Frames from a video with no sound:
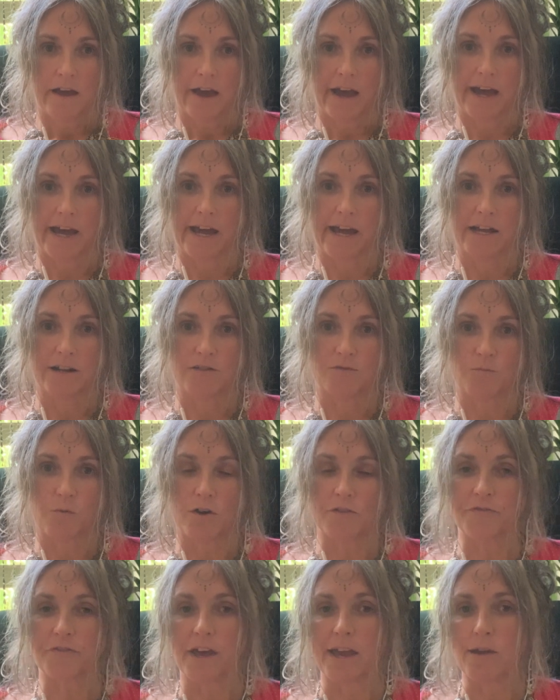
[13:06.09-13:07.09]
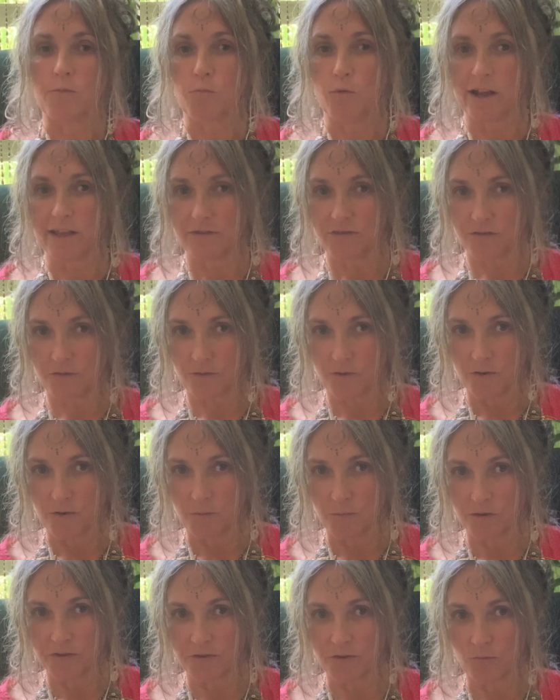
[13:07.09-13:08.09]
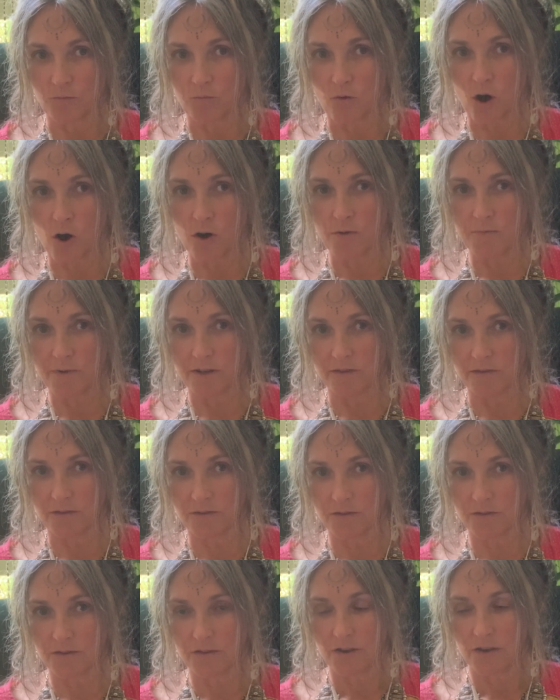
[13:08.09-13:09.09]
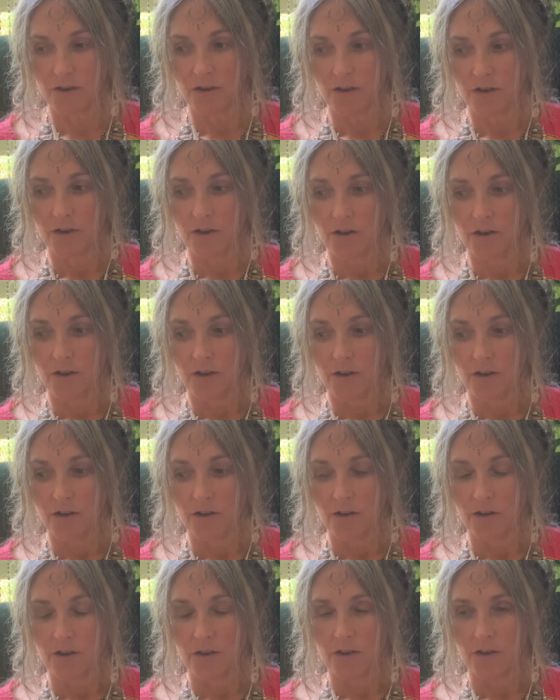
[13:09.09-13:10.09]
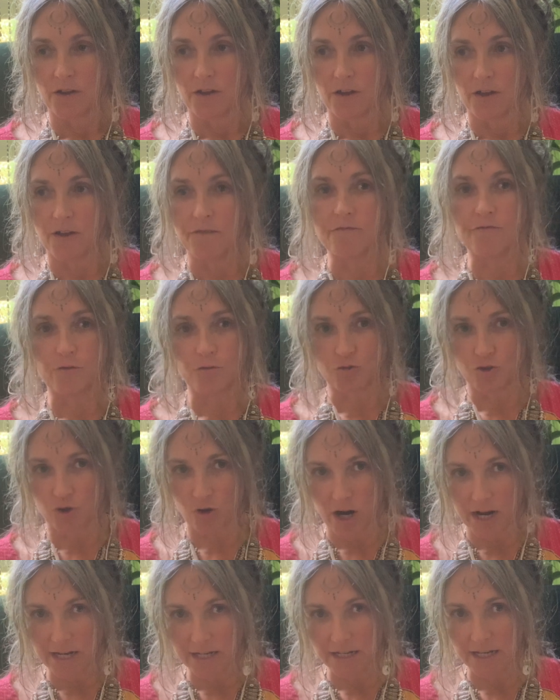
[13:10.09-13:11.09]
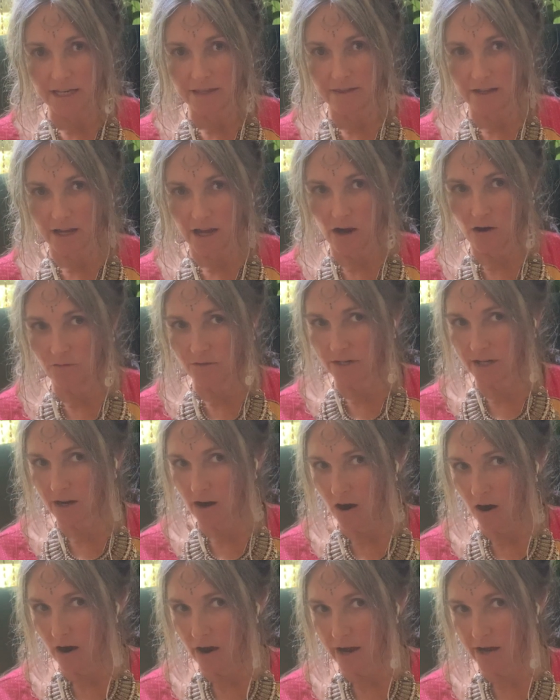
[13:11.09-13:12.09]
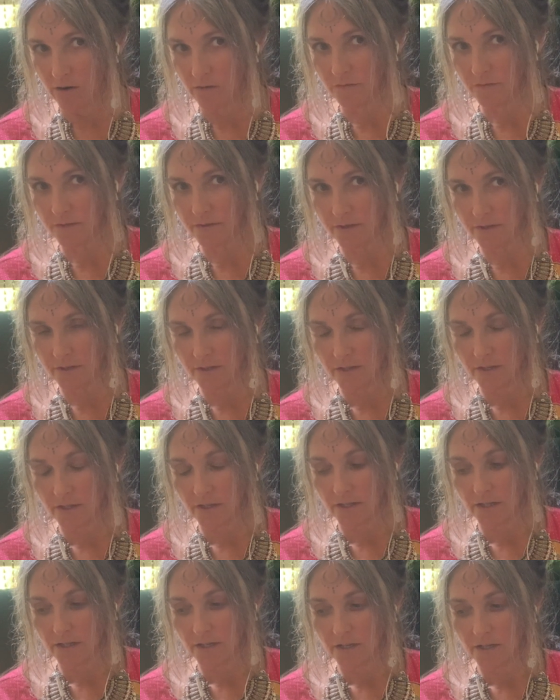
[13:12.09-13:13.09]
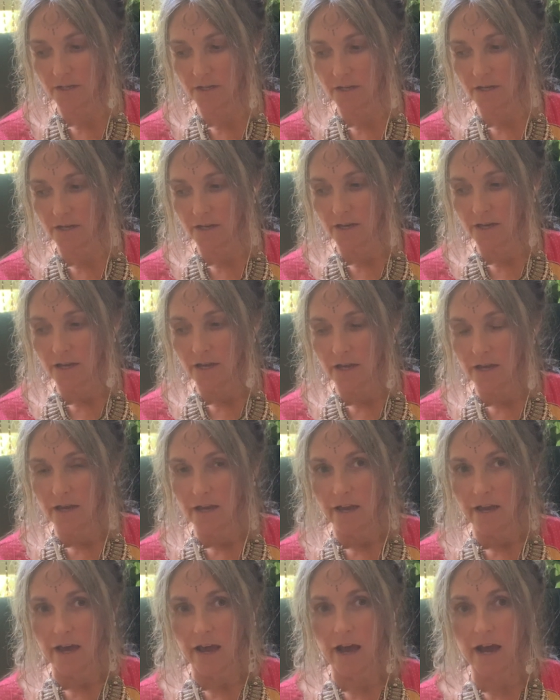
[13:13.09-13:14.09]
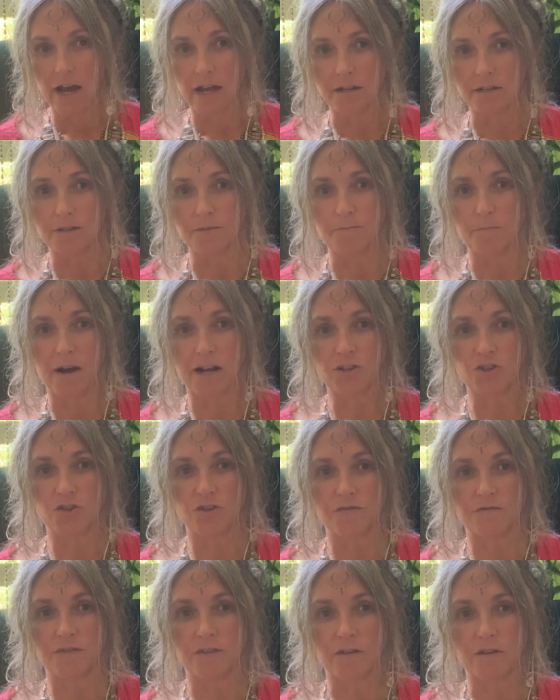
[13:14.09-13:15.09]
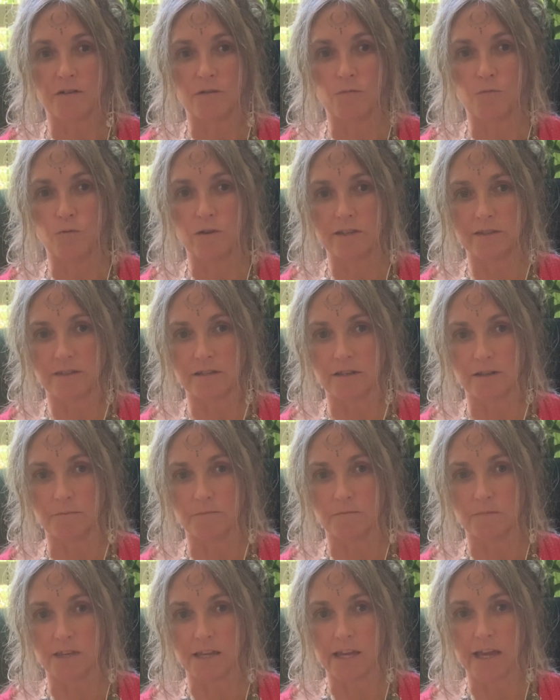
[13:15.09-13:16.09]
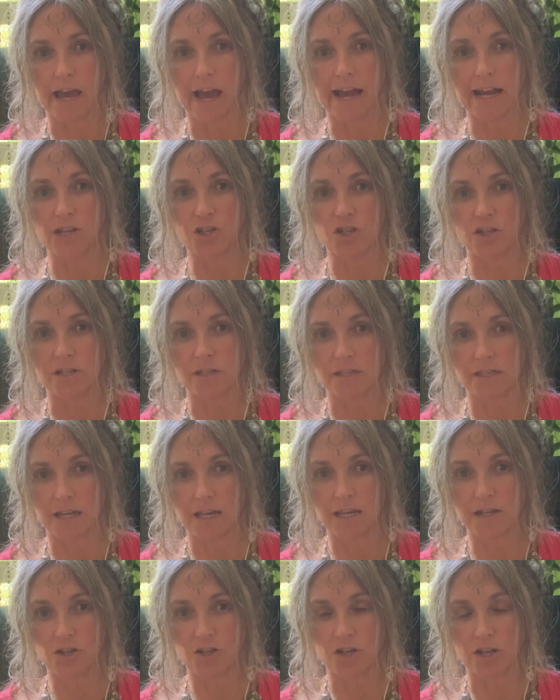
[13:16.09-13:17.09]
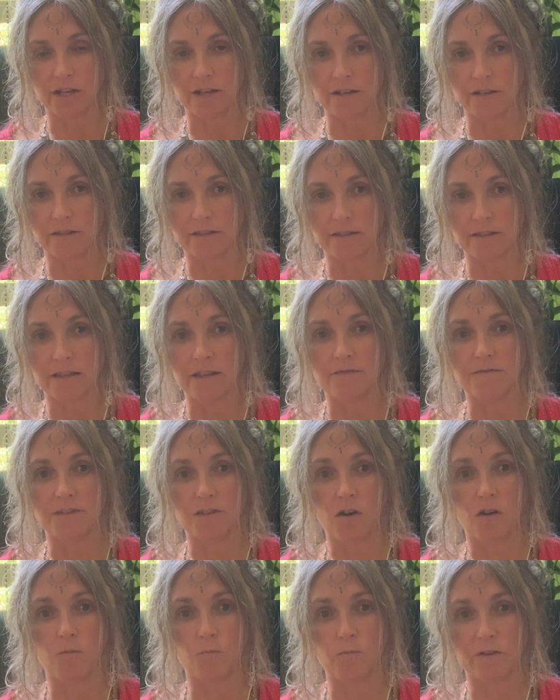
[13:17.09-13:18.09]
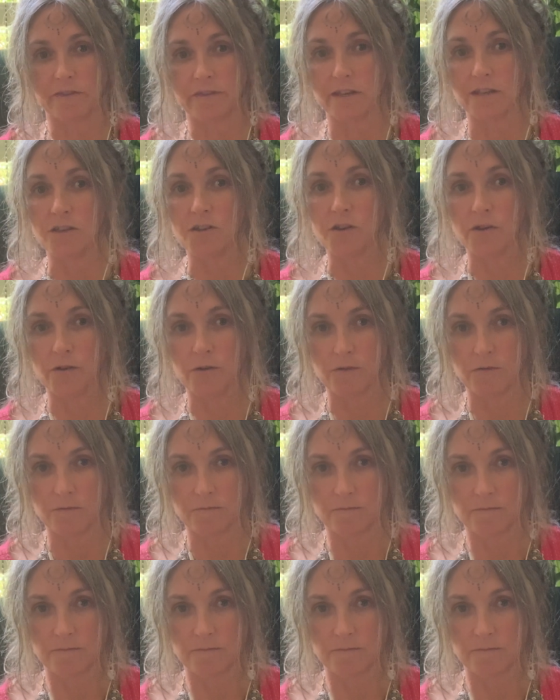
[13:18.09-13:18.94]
and what they went through with the Romans infiltrating the Celtic Isles. And much of the wisdom, the ancient teachings, lives on within you.